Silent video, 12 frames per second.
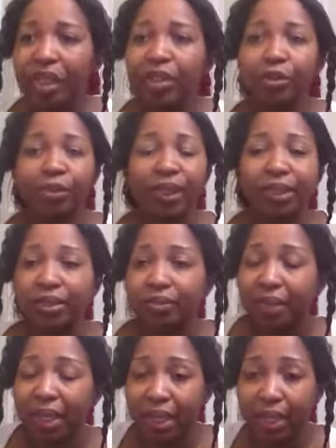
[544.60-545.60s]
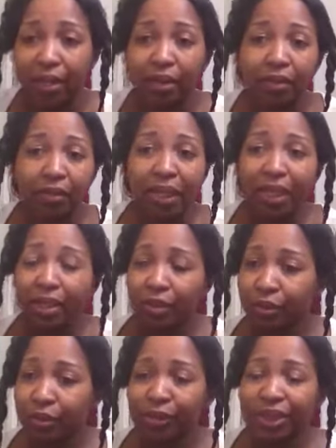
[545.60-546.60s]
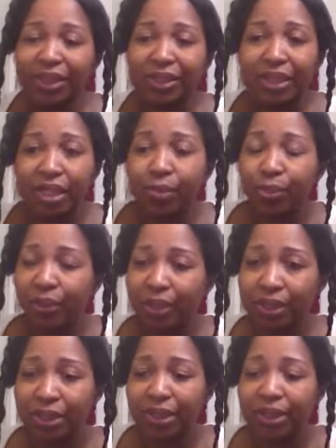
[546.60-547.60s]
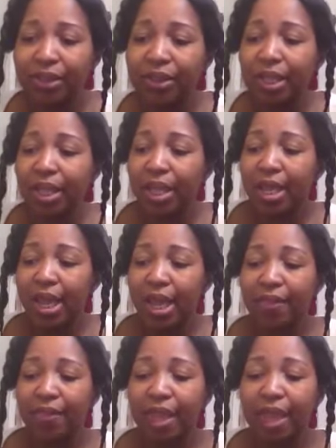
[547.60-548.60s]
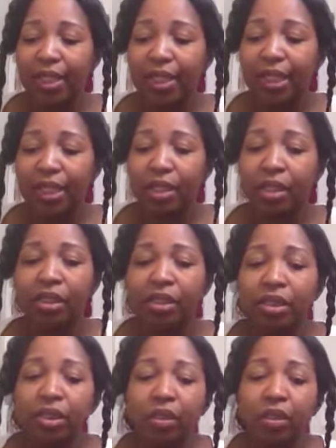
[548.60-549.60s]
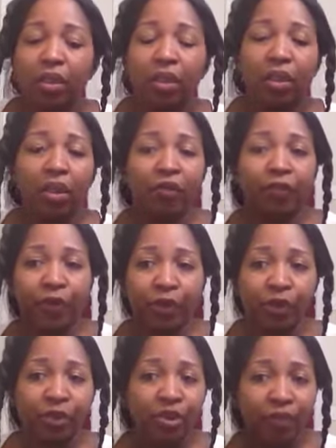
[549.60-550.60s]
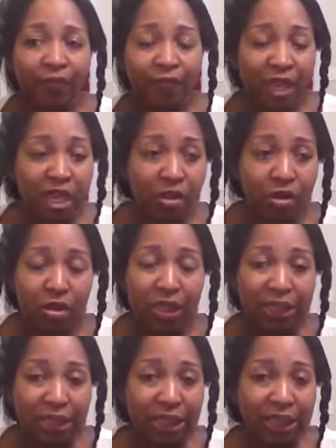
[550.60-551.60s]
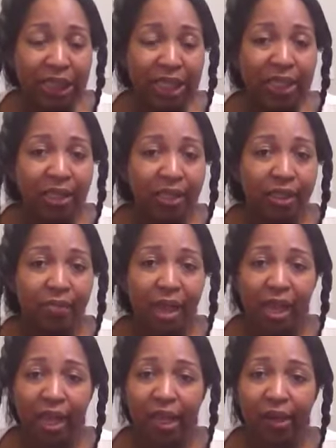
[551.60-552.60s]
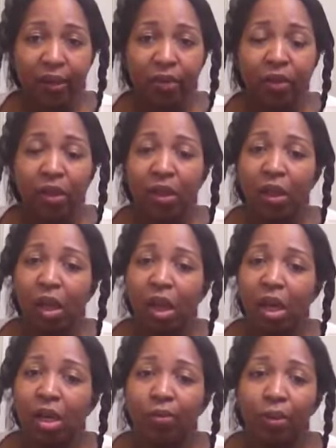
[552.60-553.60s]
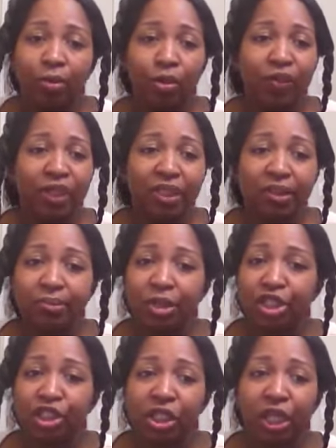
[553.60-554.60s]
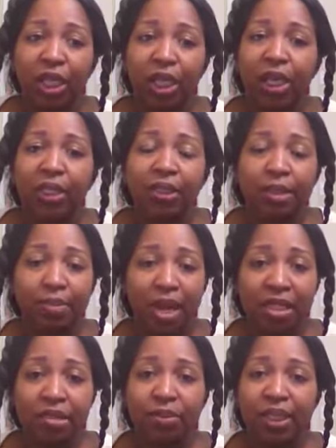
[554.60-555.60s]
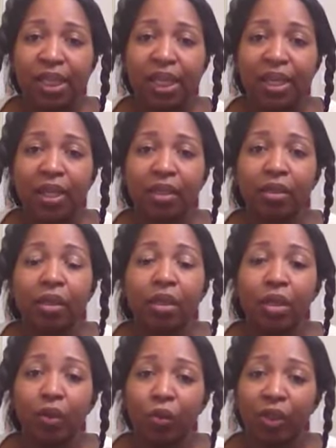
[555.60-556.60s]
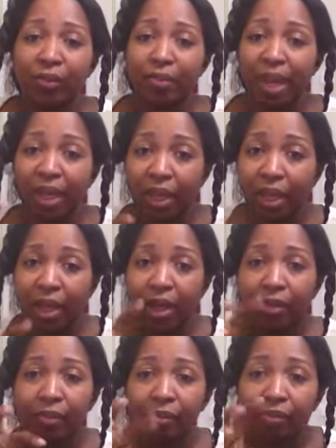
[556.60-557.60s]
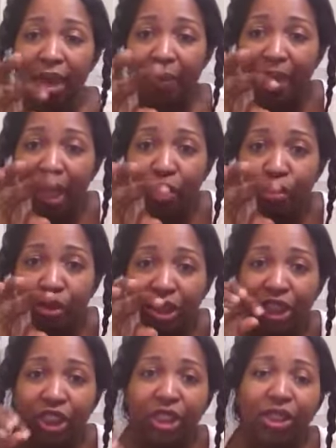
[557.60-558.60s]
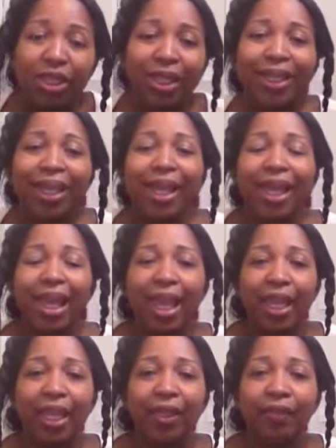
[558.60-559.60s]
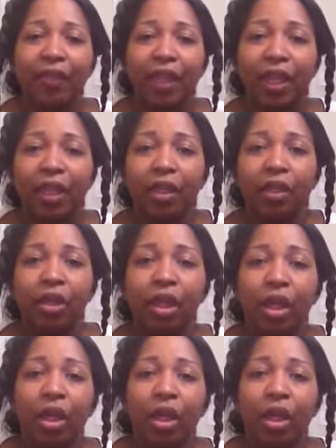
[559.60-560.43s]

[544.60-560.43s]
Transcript: the rest of my hair doing the same process, and that is first finger detangling my hair, removing as much shed hair as I possibly can with my my manual digits, and then